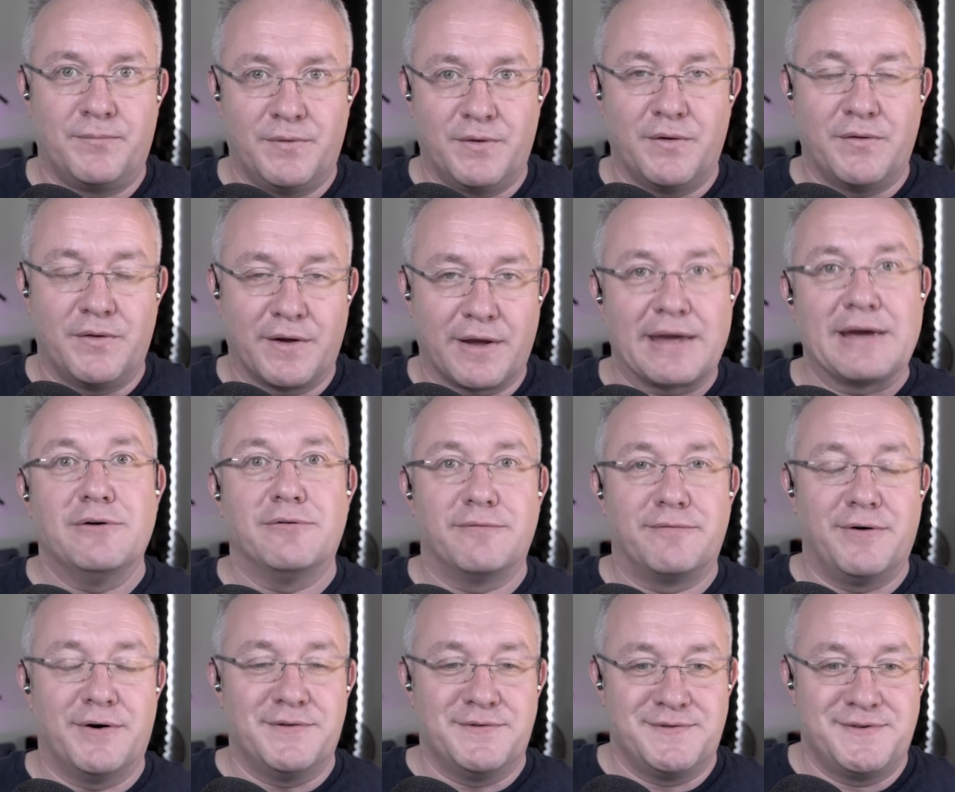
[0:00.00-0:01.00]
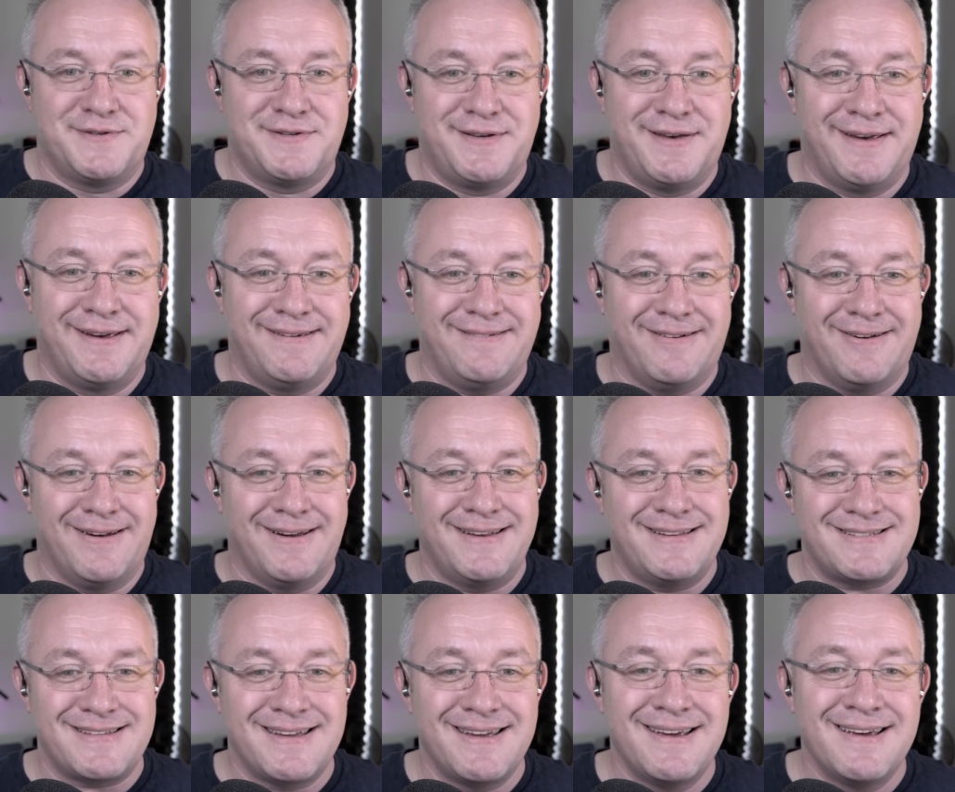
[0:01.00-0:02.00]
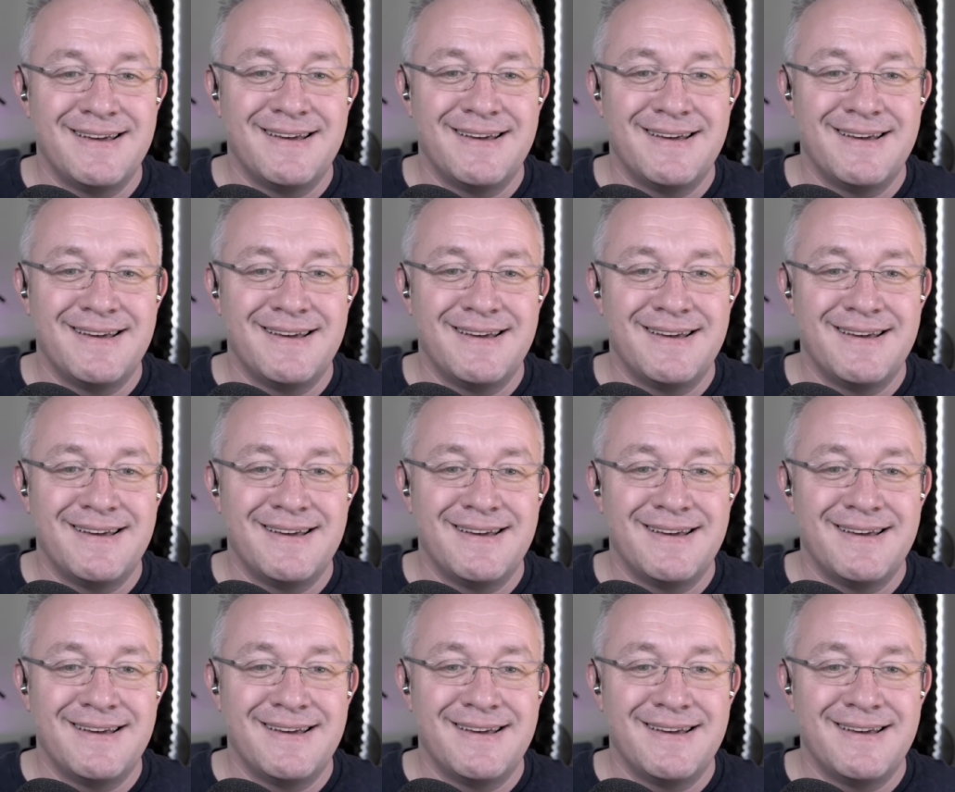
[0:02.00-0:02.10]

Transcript: than the gilt funds, right?